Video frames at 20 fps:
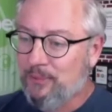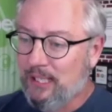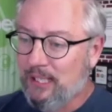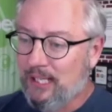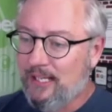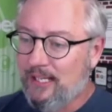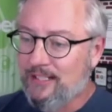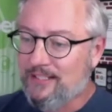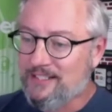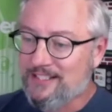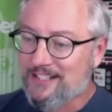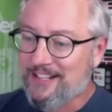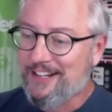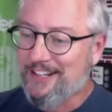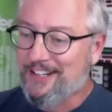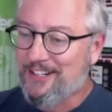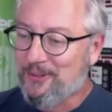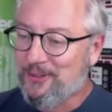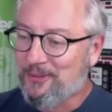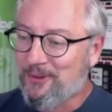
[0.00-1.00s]
Lee has
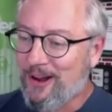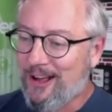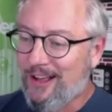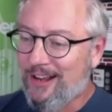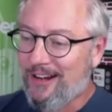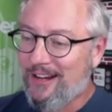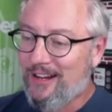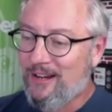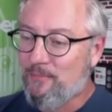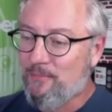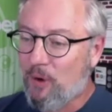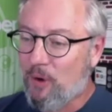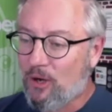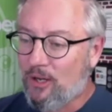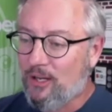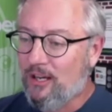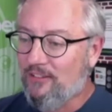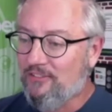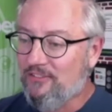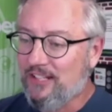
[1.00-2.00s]
studied karate.
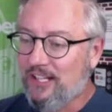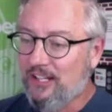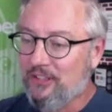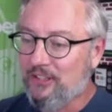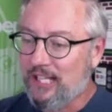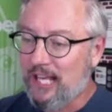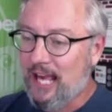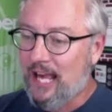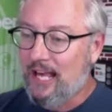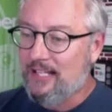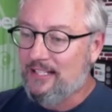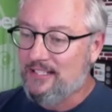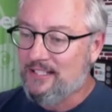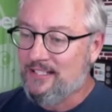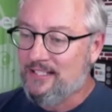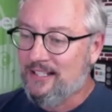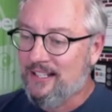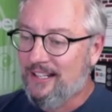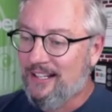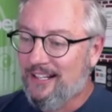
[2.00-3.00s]
Mark Huffnail,
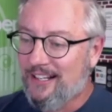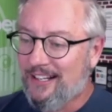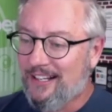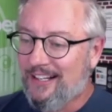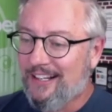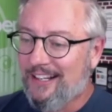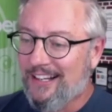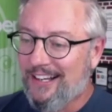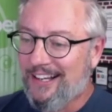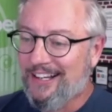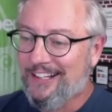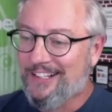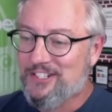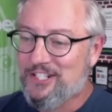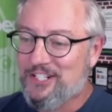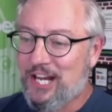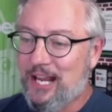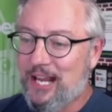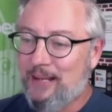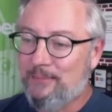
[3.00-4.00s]
yes. Uh,
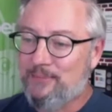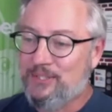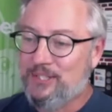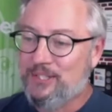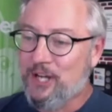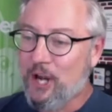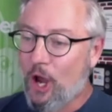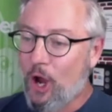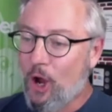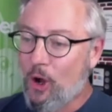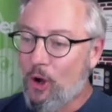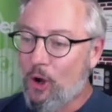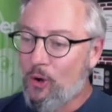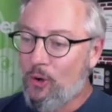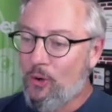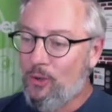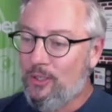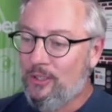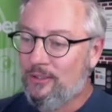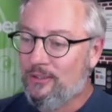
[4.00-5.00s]
James,
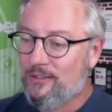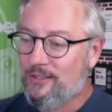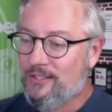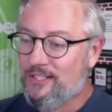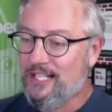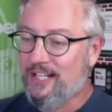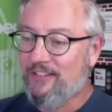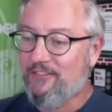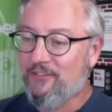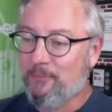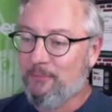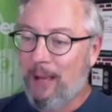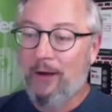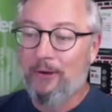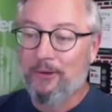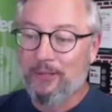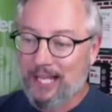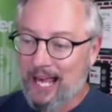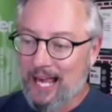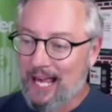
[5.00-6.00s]
no. Stephen
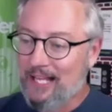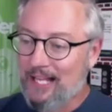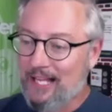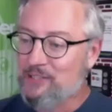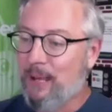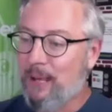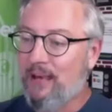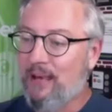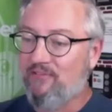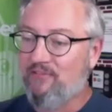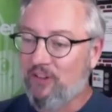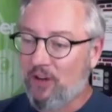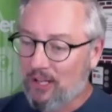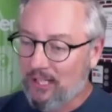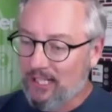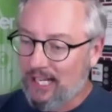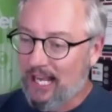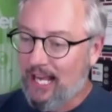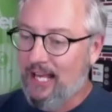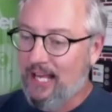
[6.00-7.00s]
Powell, yes. Pam
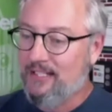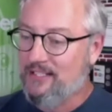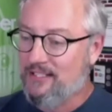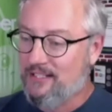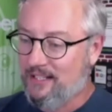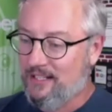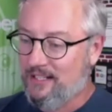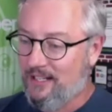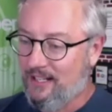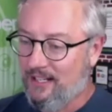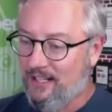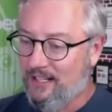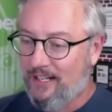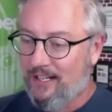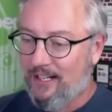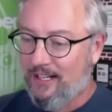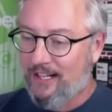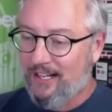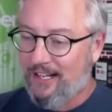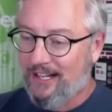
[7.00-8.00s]
Vaughn, yes.
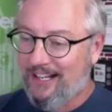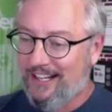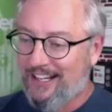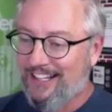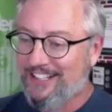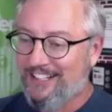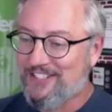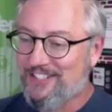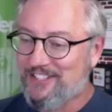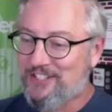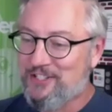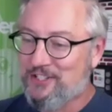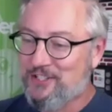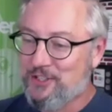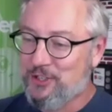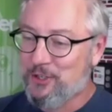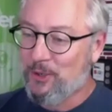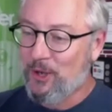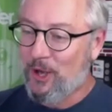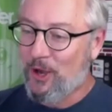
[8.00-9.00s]
Uh,
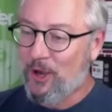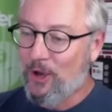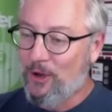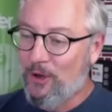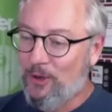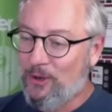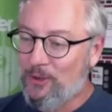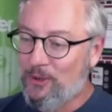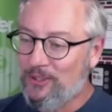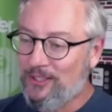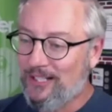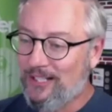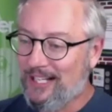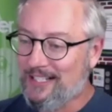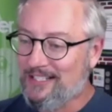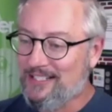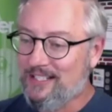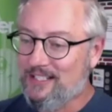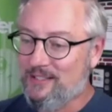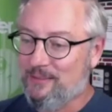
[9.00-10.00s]
judo. I
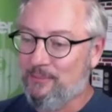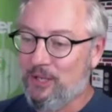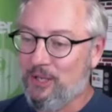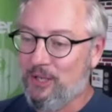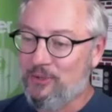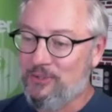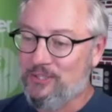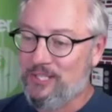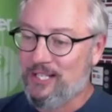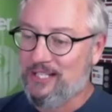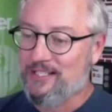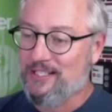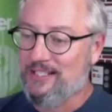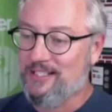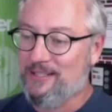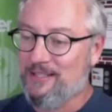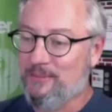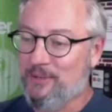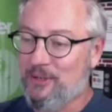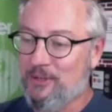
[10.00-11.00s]
see some no's, I see
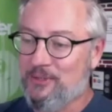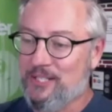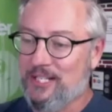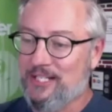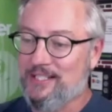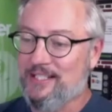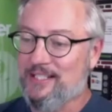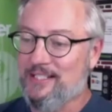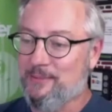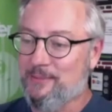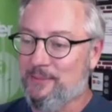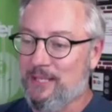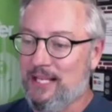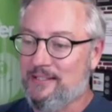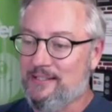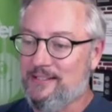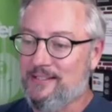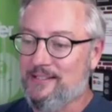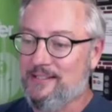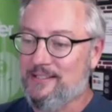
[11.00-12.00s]
some no's, I see some
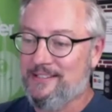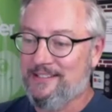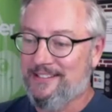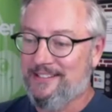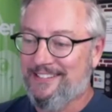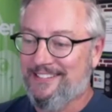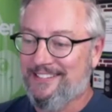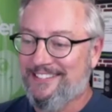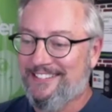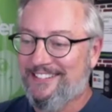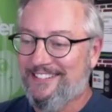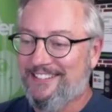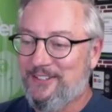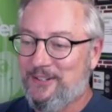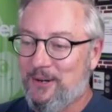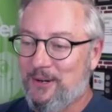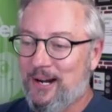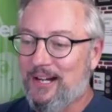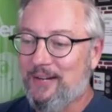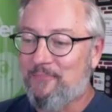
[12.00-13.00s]
yeses,
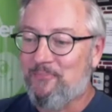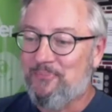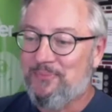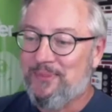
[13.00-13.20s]
right?